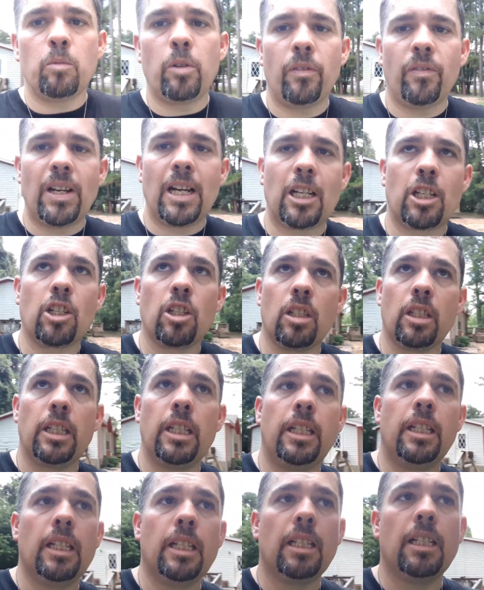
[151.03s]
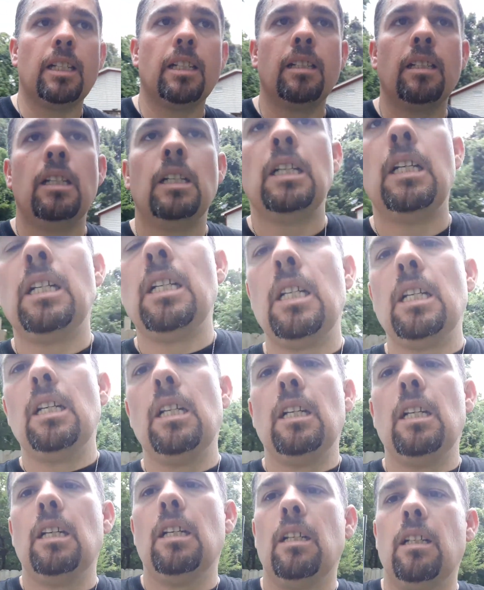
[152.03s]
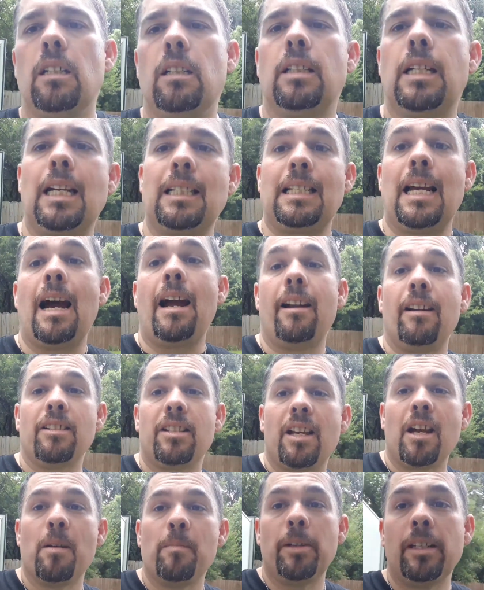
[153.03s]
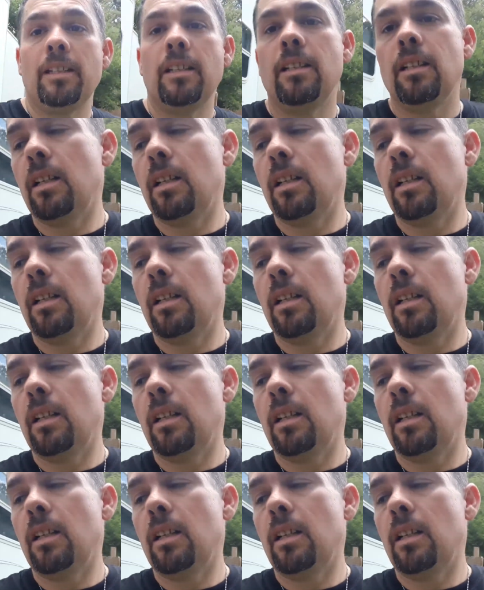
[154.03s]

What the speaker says: We've actually got tires coming.